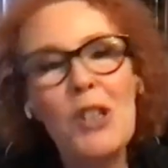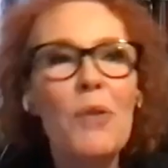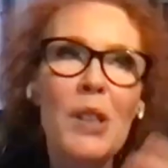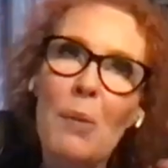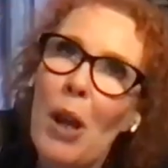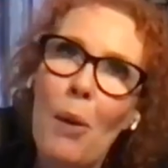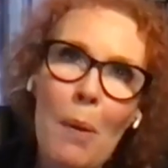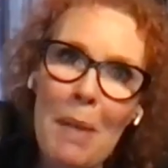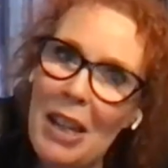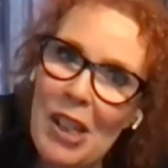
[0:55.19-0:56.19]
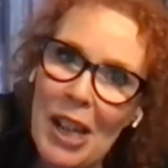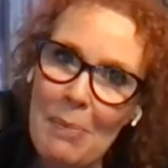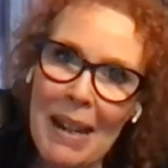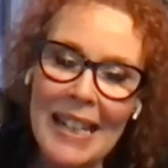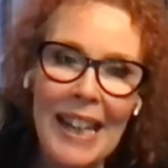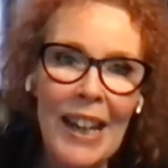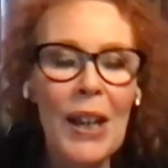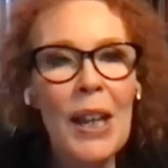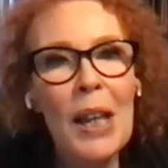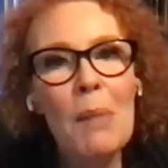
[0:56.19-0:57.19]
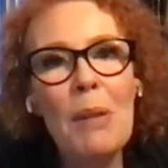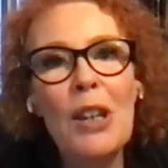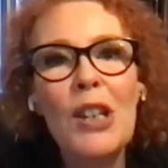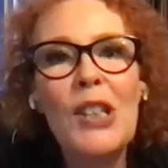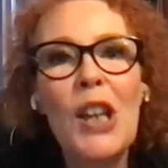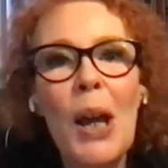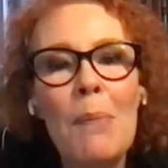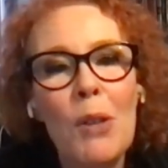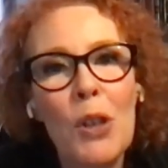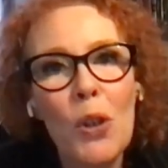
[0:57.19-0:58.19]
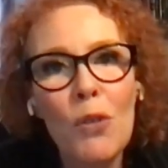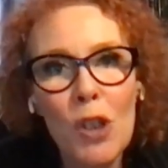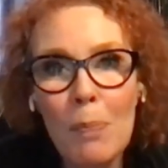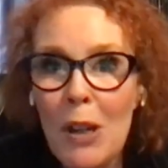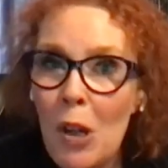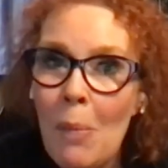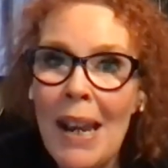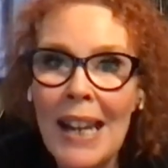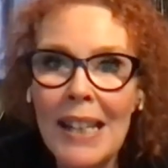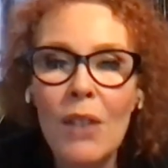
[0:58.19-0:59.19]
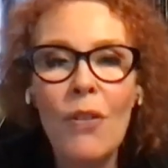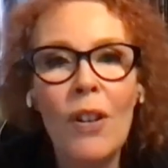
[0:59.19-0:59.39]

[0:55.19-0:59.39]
Obviously, we are Women in Jazz Media because you've just been nominated for a